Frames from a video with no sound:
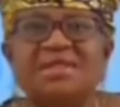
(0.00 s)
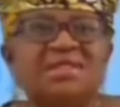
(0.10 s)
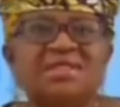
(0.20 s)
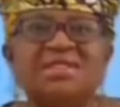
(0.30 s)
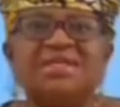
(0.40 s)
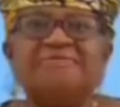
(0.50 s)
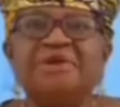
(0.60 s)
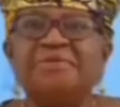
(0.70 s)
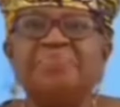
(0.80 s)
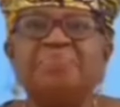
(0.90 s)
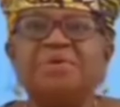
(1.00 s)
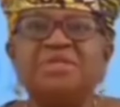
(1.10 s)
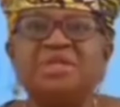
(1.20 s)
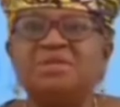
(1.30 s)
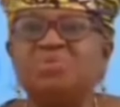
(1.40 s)
This is a very
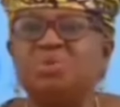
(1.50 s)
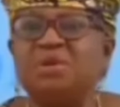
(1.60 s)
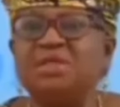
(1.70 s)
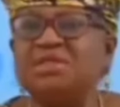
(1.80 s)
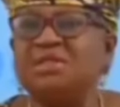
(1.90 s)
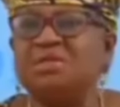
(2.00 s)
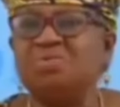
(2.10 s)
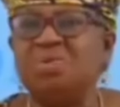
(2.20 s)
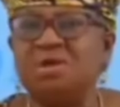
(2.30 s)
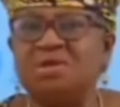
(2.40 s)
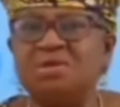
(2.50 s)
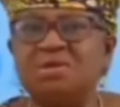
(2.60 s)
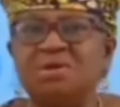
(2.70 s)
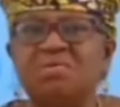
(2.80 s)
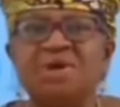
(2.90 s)
important moment in the world